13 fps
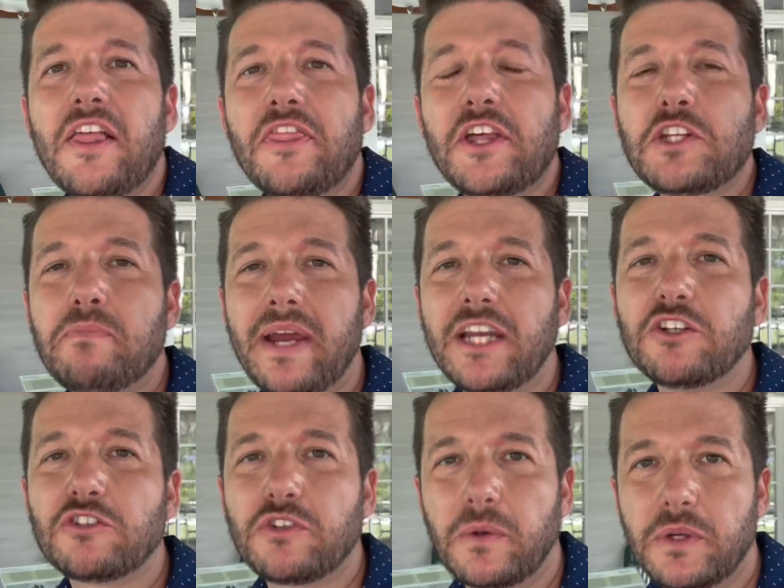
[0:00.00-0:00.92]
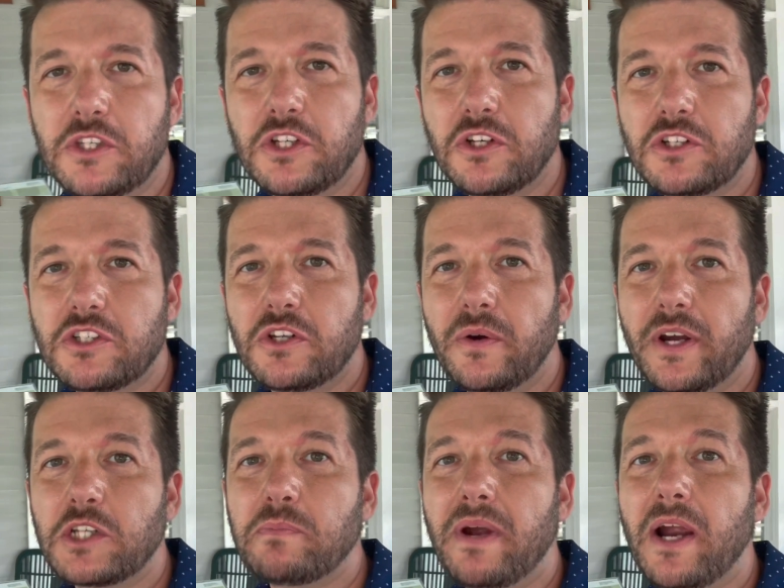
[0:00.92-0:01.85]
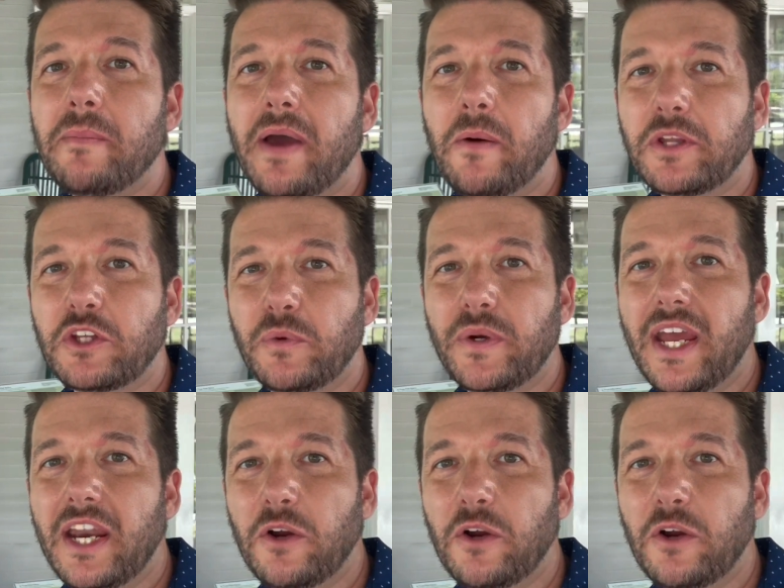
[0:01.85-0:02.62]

This banyan tree was used to experiment with creating